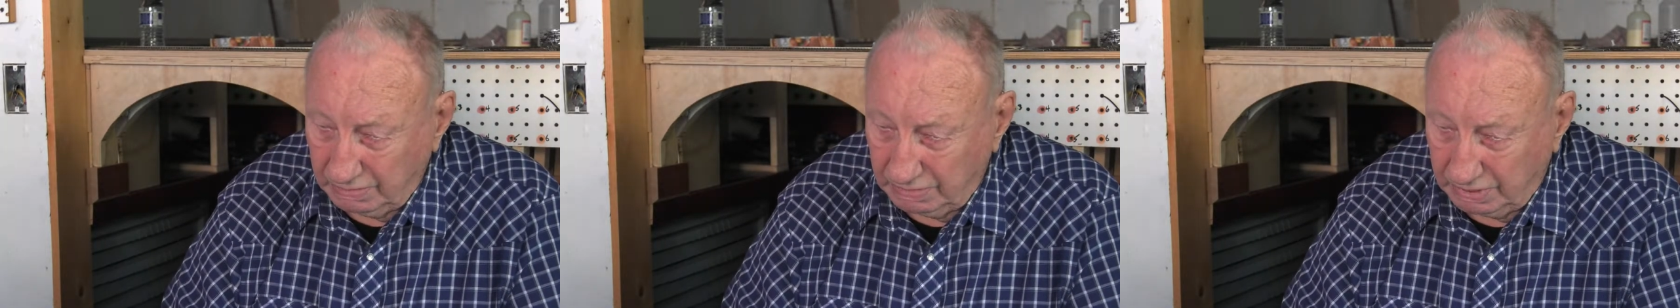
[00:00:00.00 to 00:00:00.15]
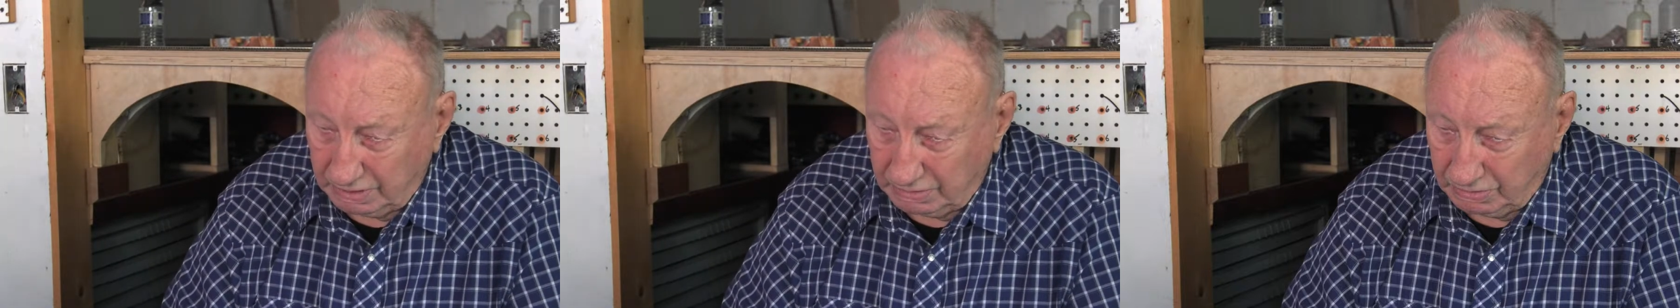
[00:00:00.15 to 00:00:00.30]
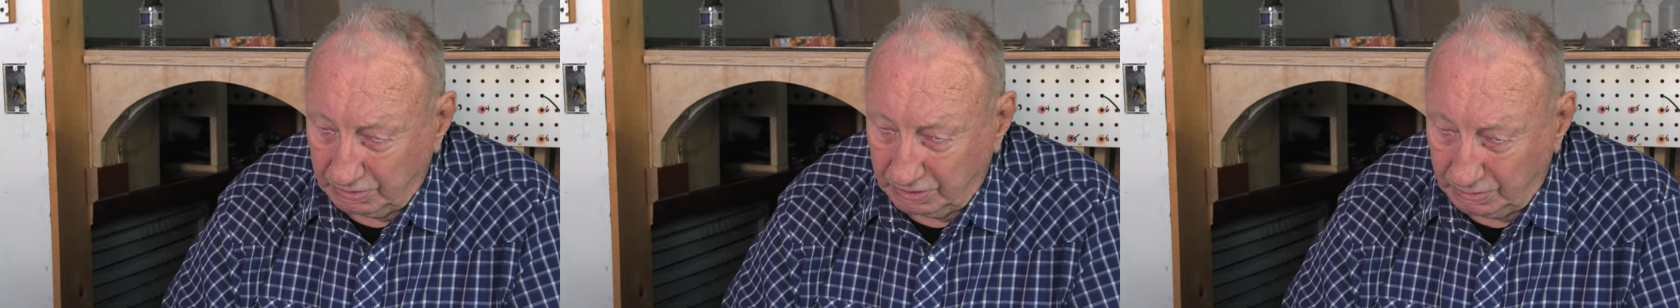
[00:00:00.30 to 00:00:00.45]

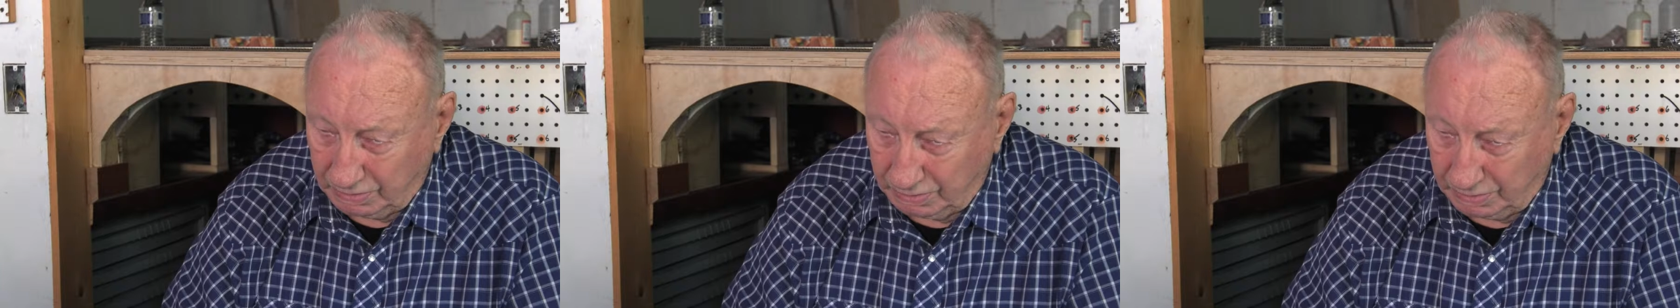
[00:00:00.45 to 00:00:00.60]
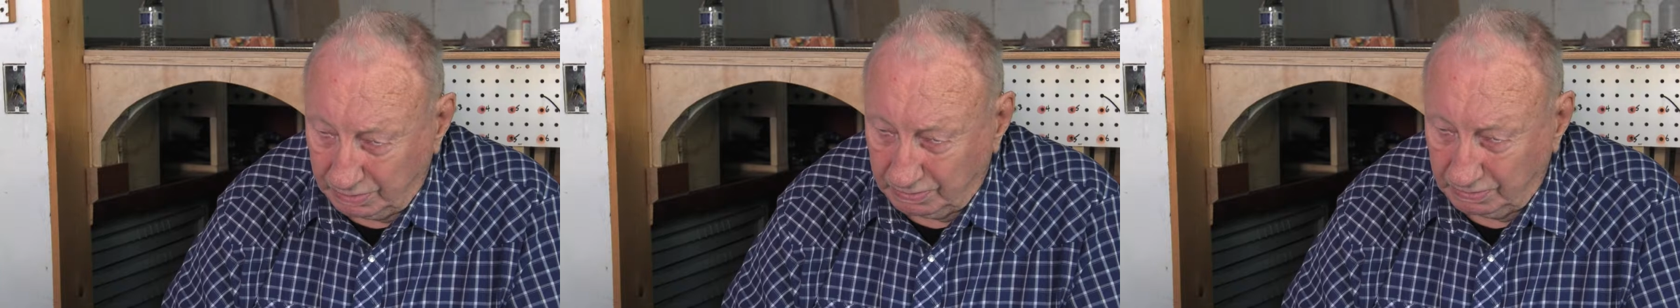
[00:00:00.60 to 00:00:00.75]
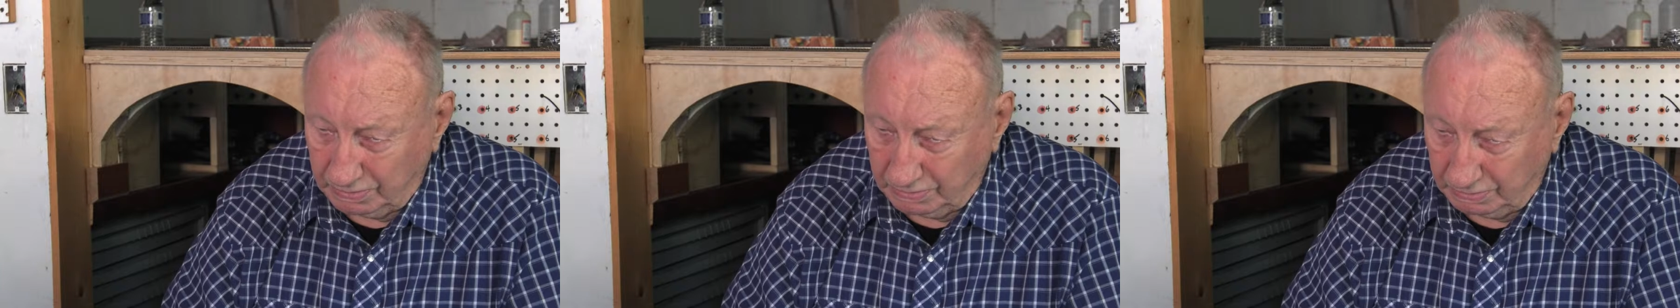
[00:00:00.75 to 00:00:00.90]
But we
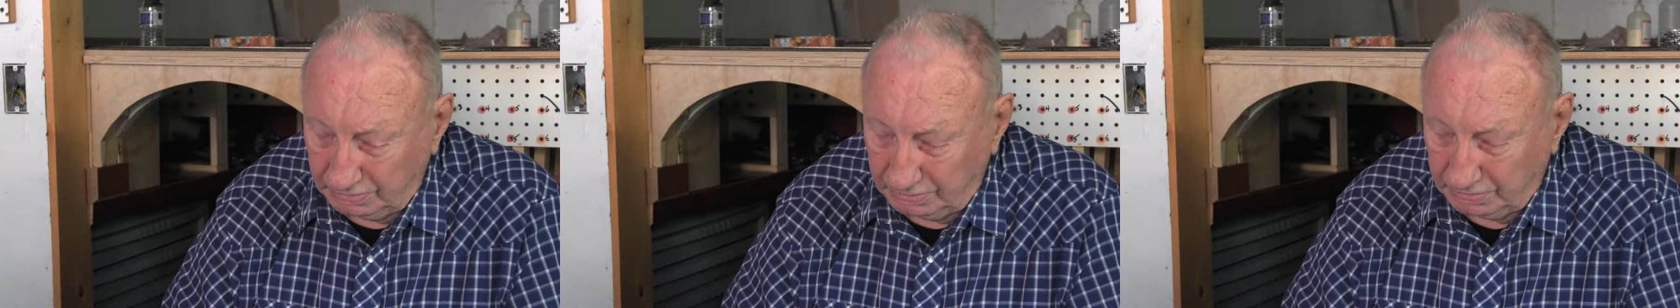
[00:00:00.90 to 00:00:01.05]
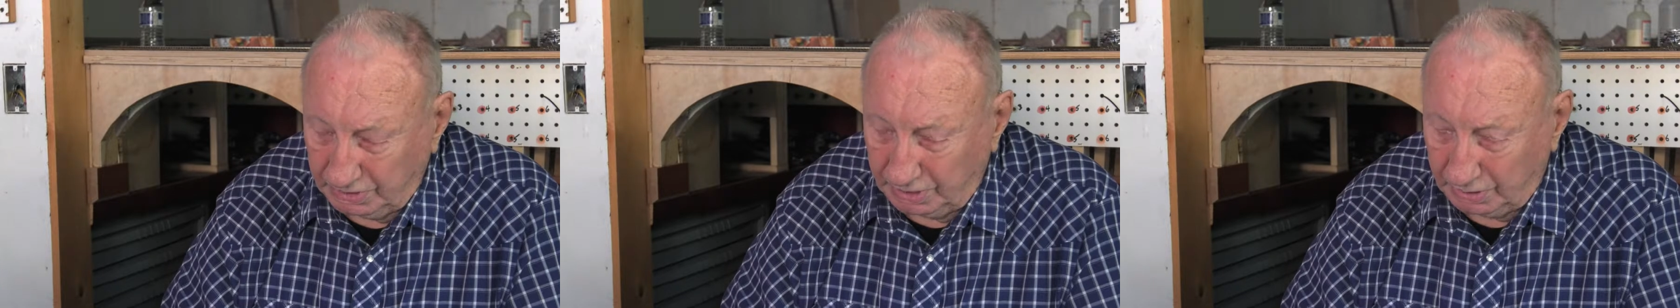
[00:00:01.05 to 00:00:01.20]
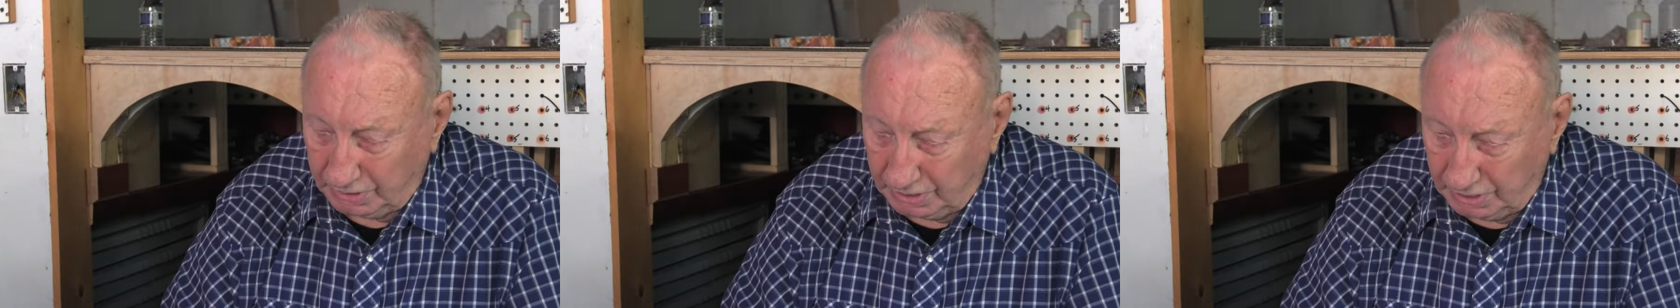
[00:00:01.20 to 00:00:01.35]
were
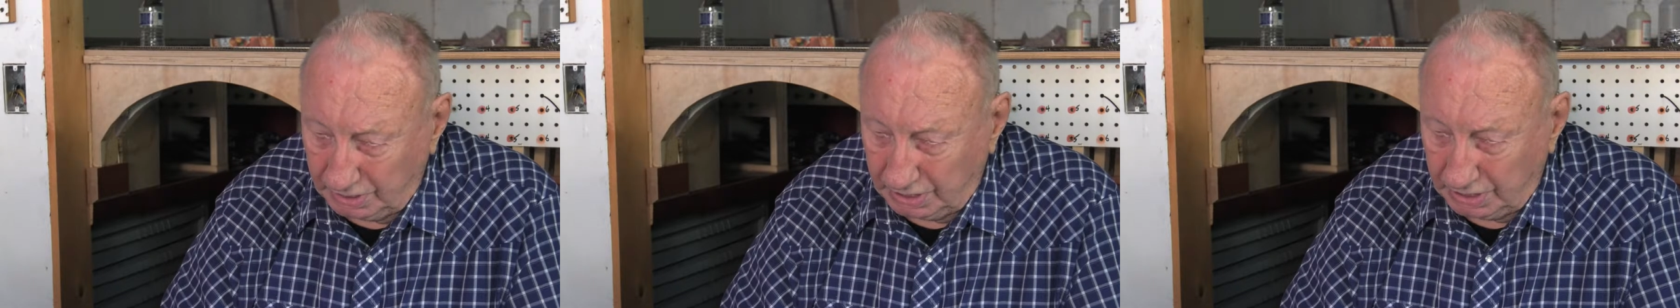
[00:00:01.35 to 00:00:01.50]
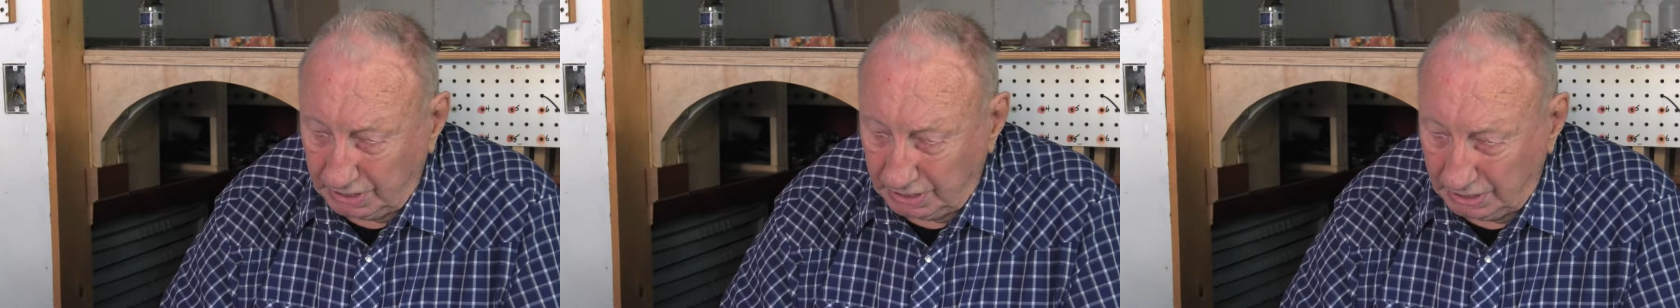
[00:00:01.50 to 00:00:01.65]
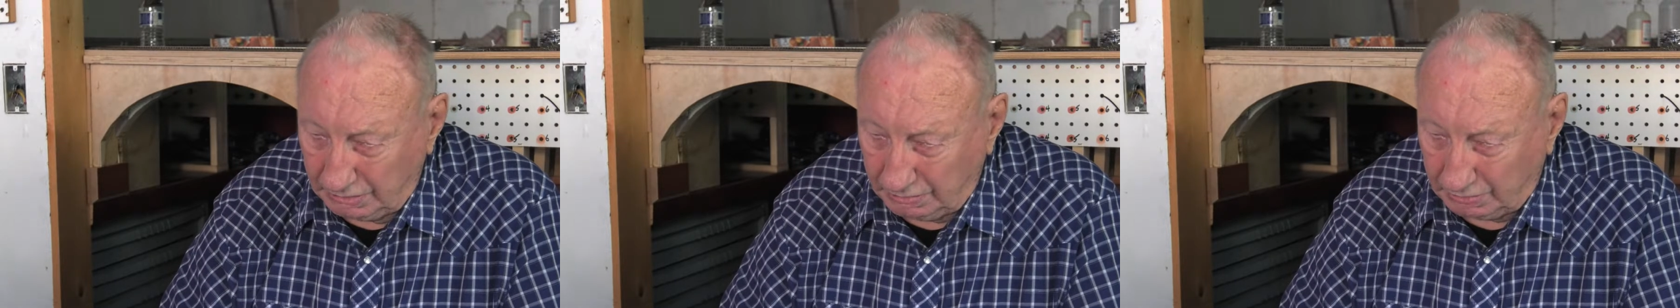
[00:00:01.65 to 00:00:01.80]

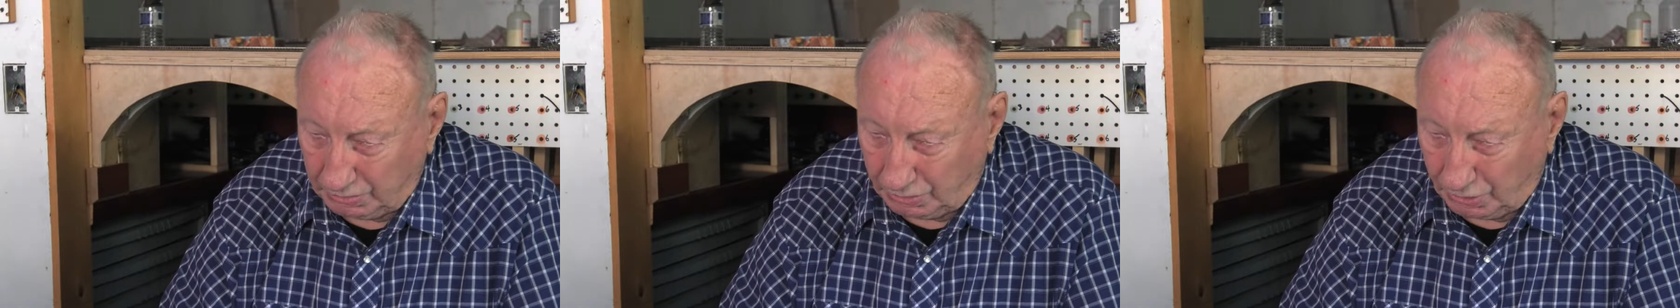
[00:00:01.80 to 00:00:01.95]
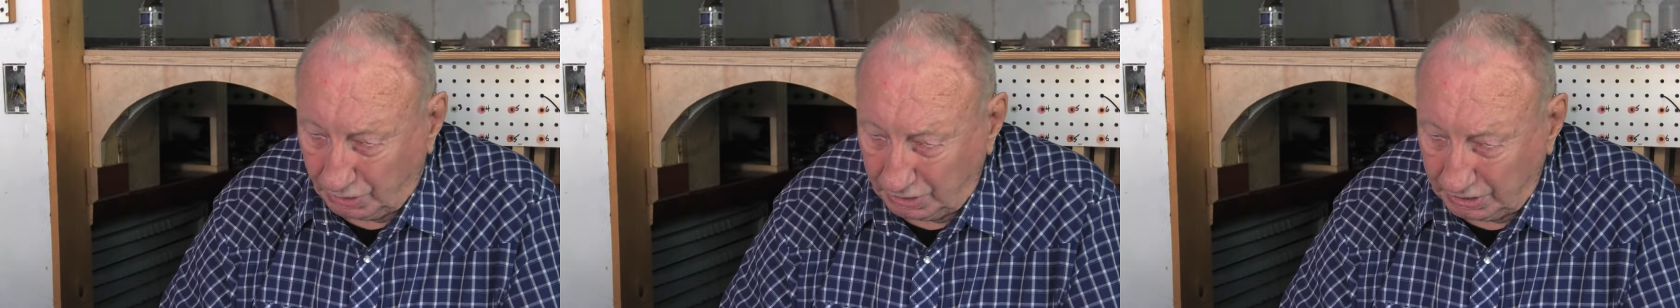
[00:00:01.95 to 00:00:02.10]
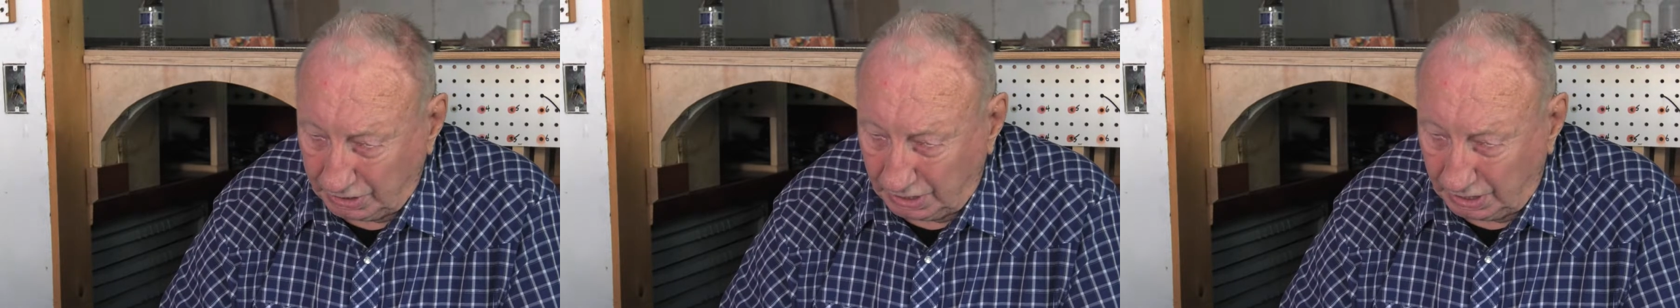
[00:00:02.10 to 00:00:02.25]
pouring